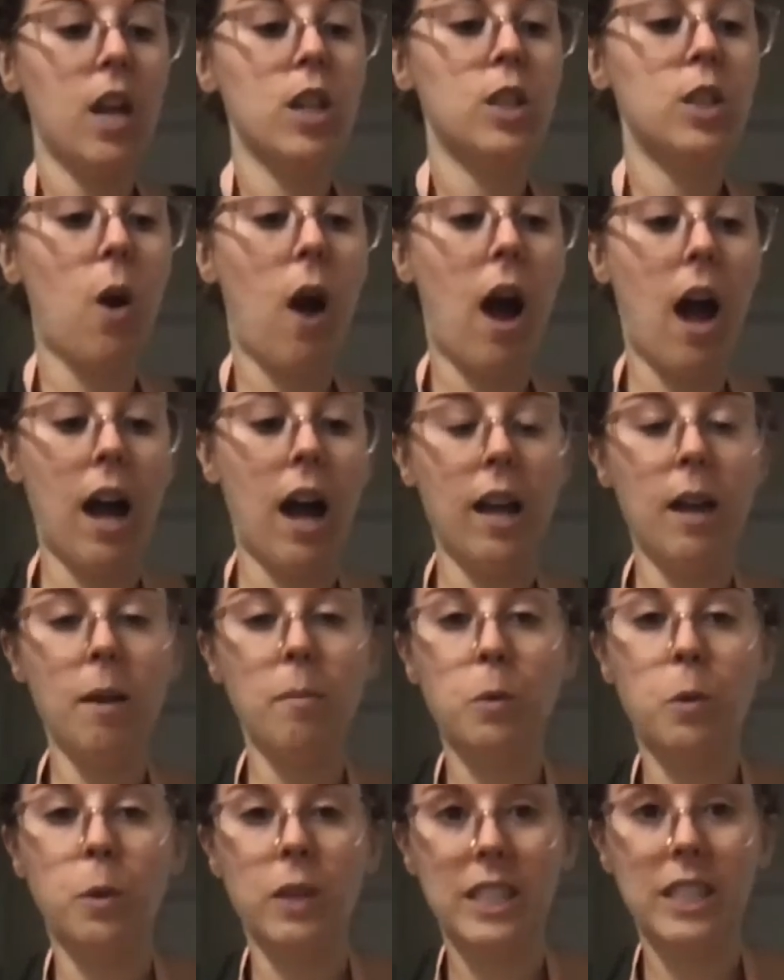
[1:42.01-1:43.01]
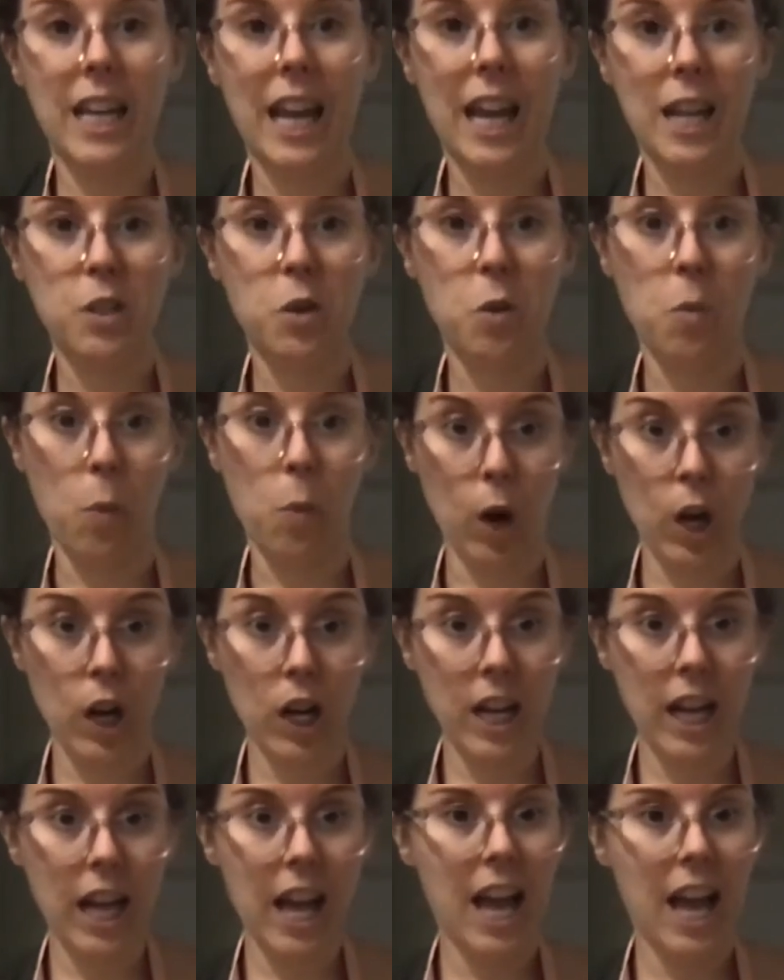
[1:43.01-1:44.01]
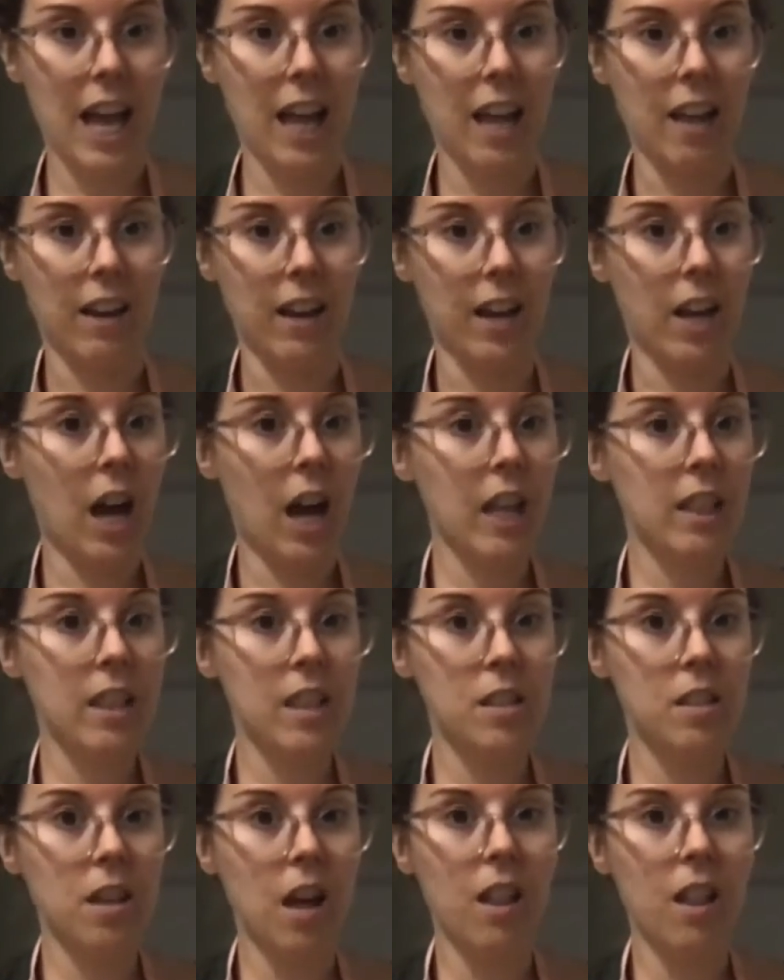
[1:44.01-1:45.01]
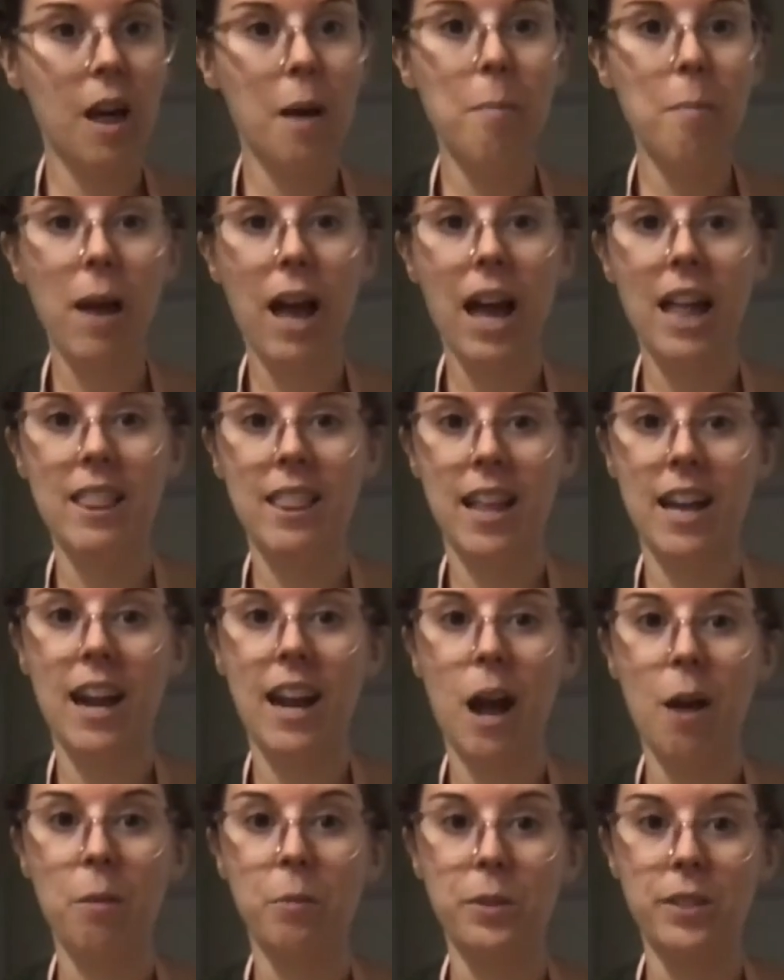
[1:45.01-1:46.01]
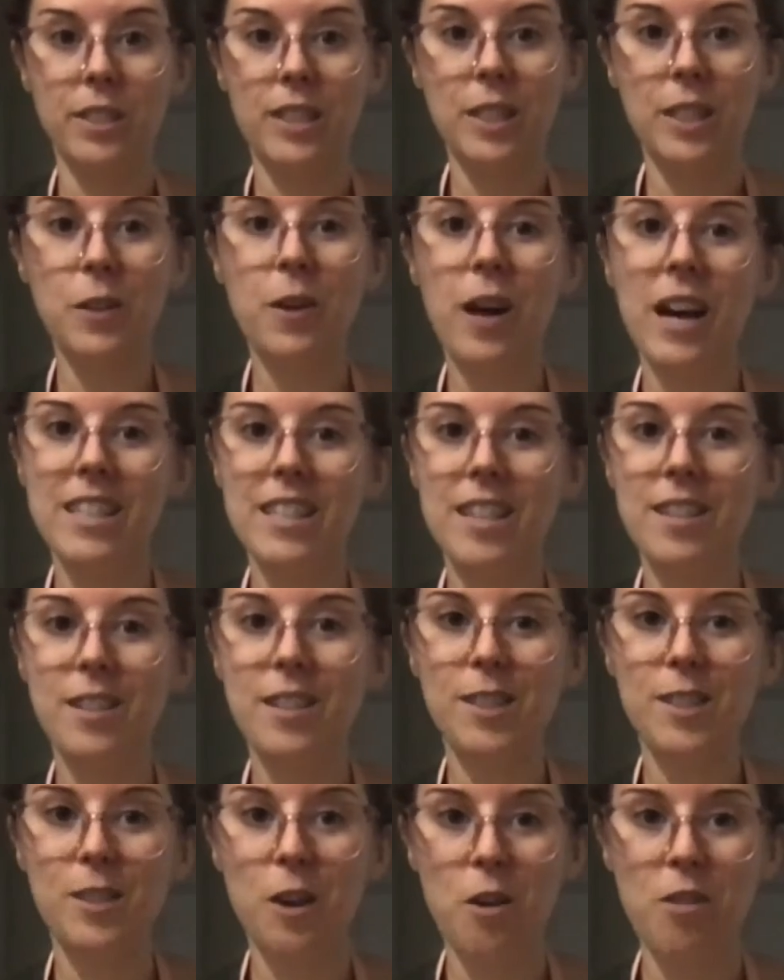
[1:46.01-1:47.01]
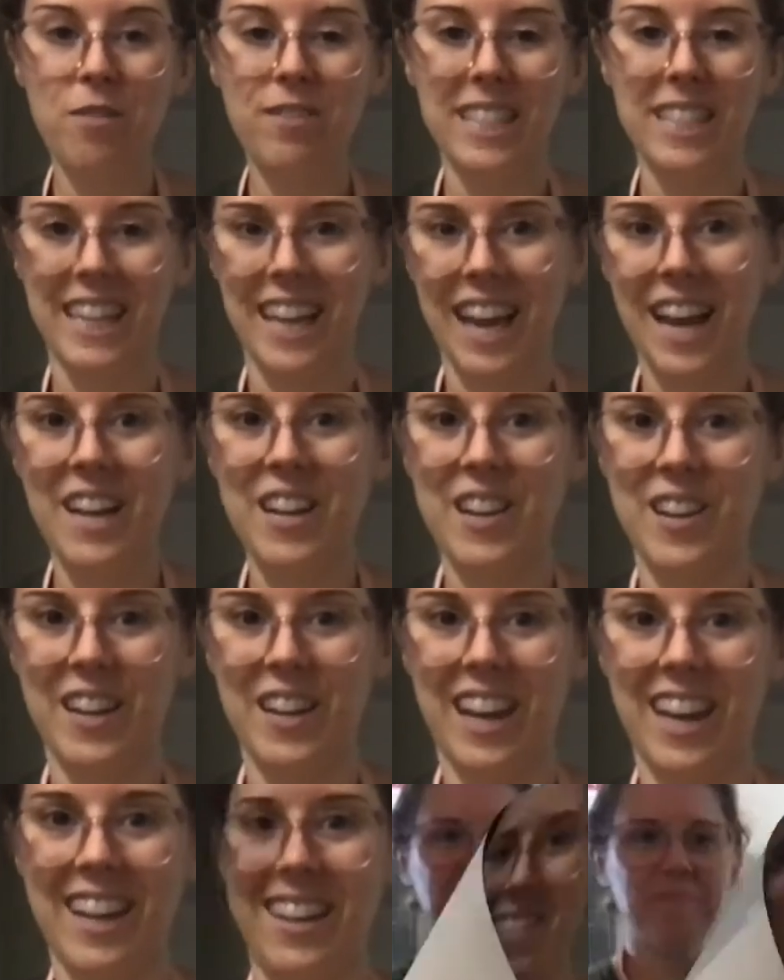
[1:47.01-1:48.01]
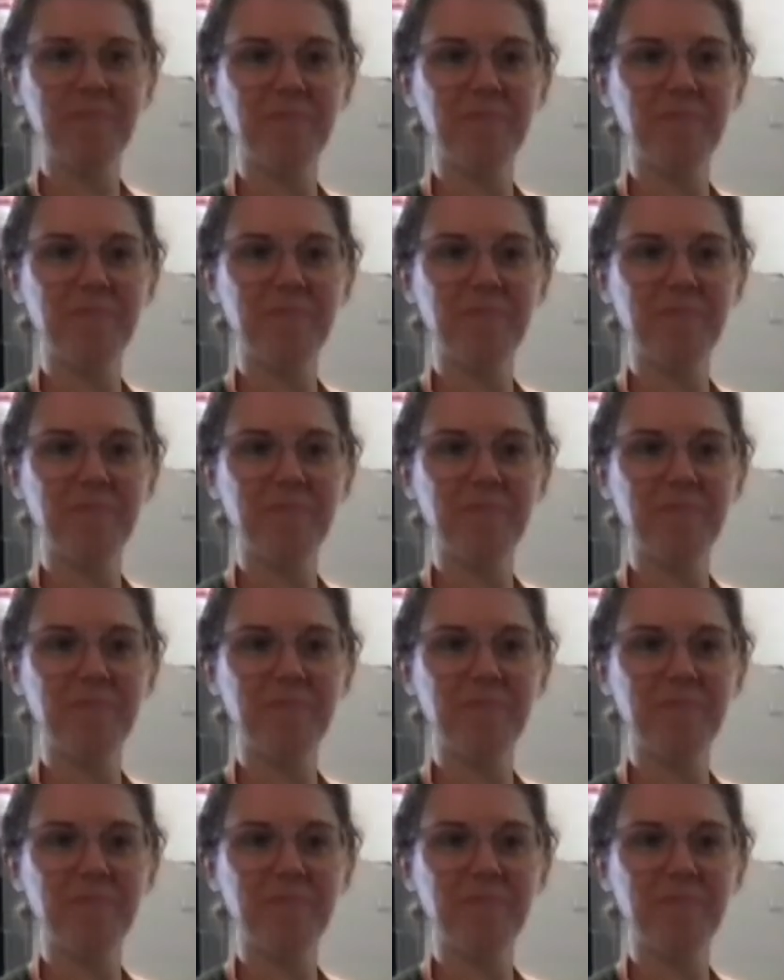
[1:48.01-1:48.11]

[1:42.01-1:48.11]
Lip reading: so I am going to get to work and cut these all up, and then I will see you guys at the stove to get cooking.